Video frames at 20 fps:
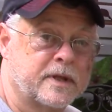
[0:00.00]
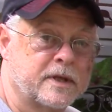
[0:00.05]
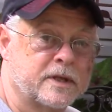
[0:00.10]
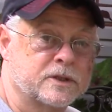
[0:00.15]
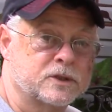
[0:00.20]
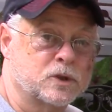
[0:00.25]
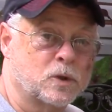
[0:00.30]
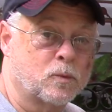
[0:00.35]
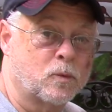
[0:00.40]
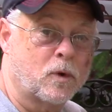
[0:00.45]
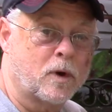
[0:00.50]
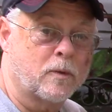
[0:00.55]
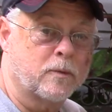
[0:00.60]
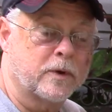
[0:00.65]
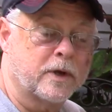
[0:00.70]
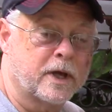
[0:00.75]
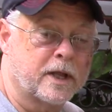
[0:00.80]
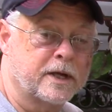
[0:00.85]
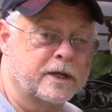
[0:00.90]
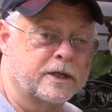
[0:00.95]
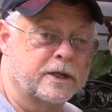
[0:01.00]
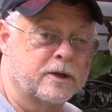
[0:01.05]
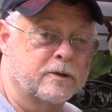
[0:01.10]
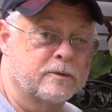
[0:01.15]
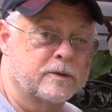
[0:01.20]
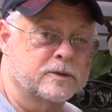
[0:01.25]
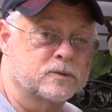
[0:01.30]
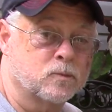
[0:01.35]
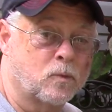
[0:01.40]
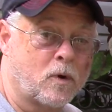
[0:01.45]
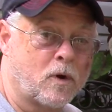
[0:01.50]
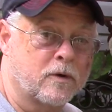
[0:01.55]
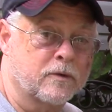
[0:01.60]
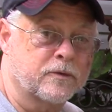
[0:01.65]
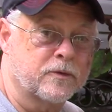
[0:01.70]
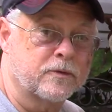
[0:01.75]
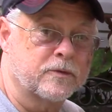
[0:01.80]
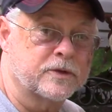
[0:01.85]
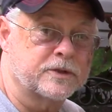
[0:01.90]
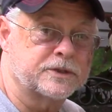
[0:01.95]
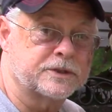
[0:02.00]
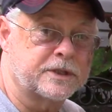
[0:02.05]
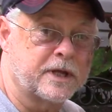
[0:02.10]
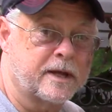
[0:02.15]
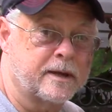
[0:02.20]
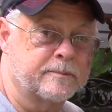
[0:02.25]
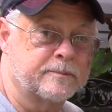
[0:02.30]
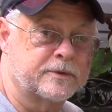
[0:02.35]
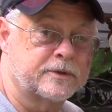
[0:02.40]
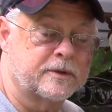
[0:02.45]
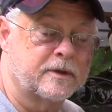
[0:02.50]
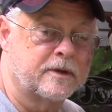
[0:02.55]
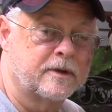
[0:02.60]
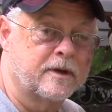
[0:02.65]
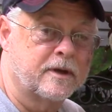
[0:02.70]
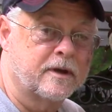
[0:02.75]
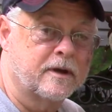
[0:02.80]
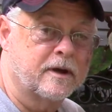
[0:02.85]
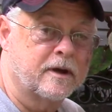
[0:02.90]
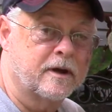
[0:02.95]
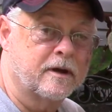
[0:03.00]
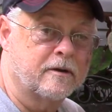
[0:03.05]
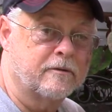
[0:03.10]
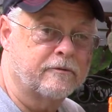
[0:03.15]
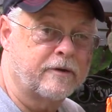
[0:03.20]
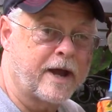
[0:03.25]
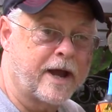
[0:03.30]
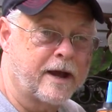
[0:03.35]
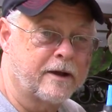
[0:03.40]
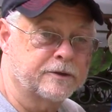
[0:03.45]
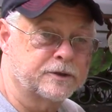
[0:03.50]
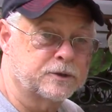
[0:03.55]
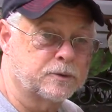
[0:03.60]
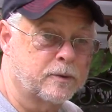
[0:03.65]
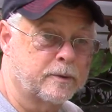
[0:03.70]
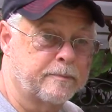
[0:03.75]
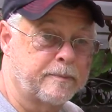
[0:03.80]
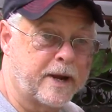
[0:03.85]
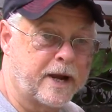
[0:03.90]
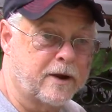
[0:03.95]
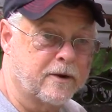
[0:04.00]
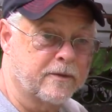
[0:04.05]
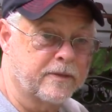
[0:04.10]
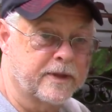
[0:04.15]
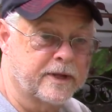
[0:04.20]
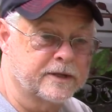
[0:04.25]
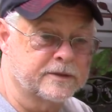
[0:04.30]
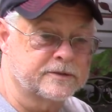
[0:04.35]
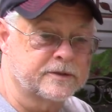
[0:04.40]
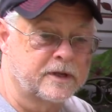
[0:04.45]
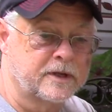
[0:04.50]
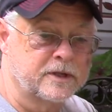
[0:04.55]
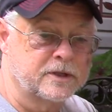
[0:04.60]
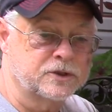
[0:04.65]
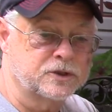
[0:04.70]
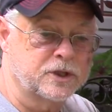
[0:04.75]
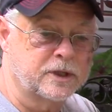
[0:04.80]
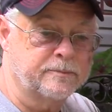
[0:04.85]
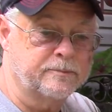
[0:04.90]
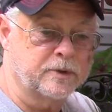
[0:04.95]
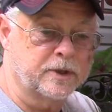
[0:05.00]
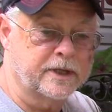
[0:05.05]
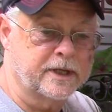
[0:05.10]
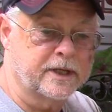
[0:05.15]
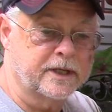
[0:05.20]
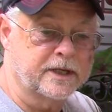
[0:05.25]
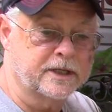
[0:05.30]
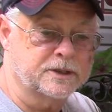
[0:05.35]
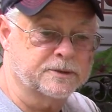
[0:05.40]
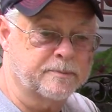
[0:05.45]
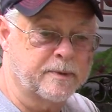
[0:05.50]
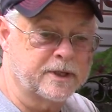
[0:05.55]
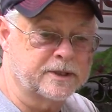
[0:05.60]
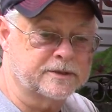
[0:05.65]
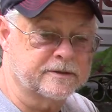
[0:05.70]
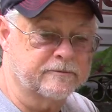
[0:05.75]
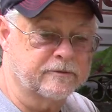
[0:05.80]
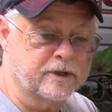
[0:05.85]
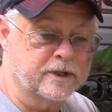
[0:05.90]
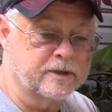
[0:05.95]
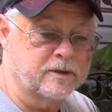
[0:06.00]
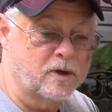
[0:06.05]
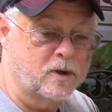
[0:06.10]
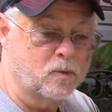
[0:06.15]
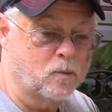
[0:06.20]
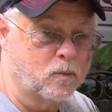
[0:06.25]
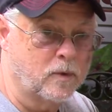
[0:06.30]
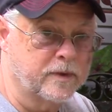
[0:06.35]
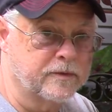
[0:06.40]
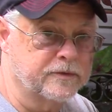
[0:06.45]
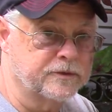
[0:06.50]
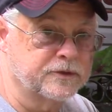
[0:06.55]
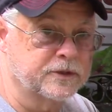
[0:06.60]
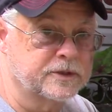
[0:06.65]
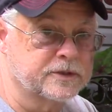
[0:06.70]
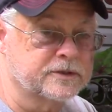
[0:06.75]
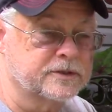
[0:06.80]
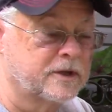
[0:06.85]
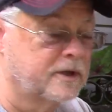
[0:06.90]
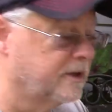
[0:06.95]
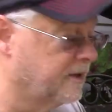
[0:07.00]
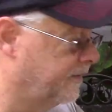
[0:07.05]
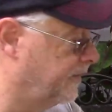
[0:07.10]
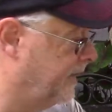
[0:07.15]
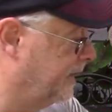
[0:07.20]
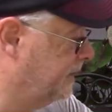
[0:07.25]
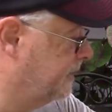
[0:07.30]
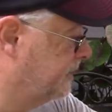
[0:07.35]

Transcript: But what we're going to do is walk through the steps of how to repair this cheaply and inexpensively with just these